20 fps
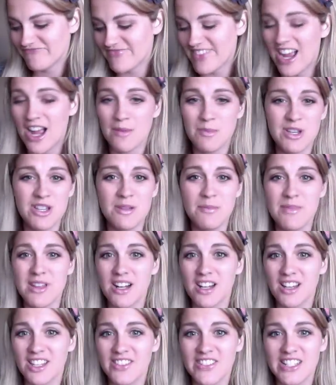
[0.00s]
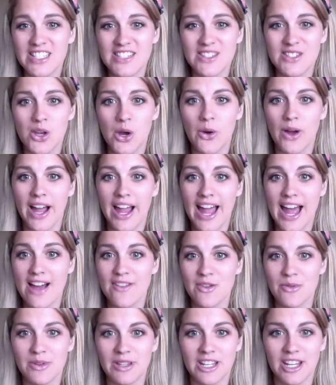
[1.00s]
I'm in the middle of it, so I
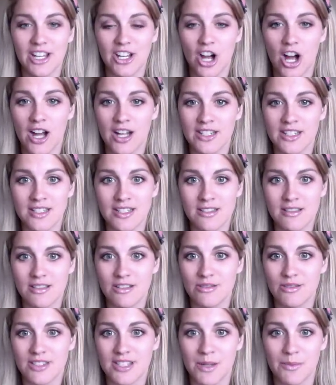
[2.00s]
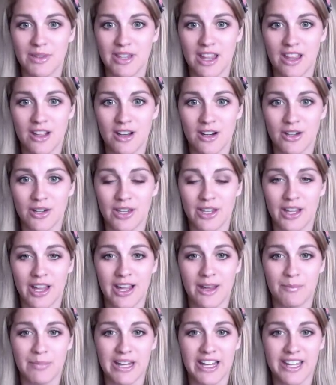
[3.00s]
haven't really gotten to some of the
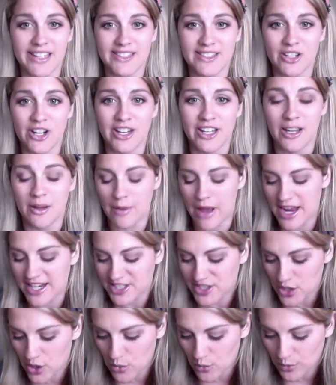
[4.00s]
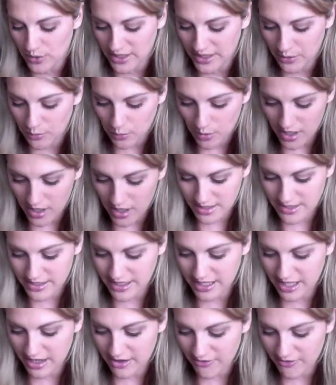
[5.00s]
big hits on it. I don't really want to
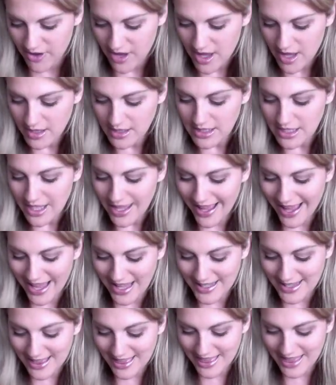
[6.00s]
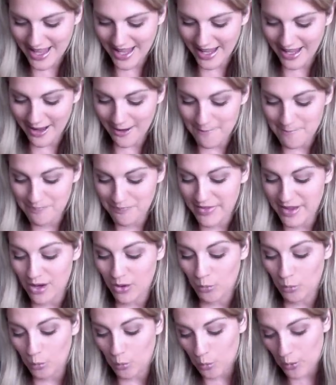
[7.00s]
give anything
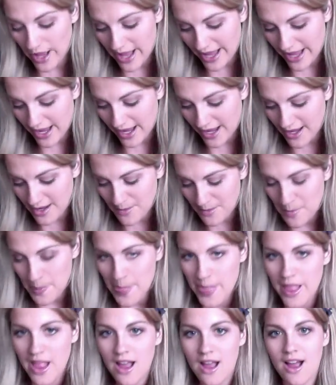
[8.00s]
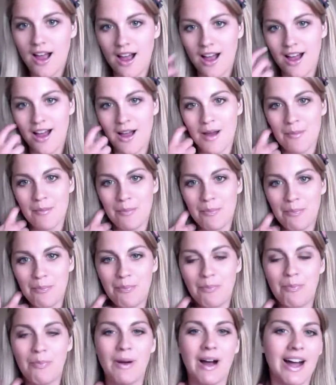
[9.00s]
away,
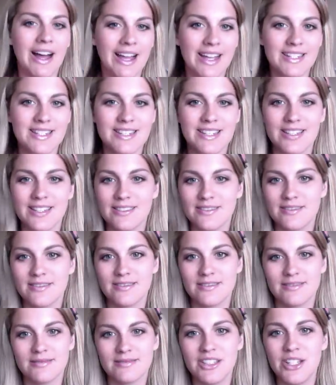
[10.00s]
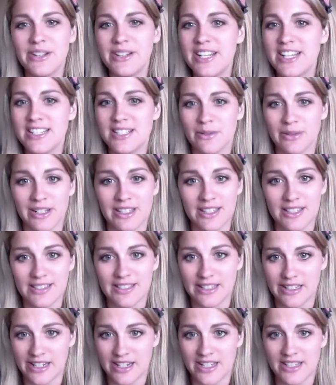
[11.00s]
but you need to read this
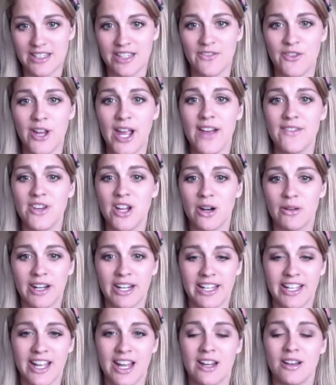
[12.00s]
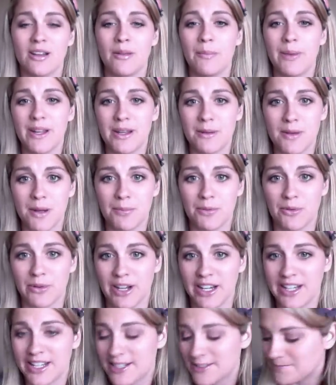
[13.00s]
series. If you have not read it yet, pick them up and
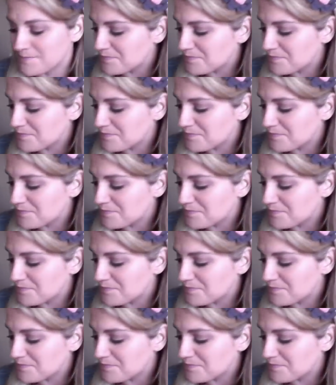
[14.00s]
read it.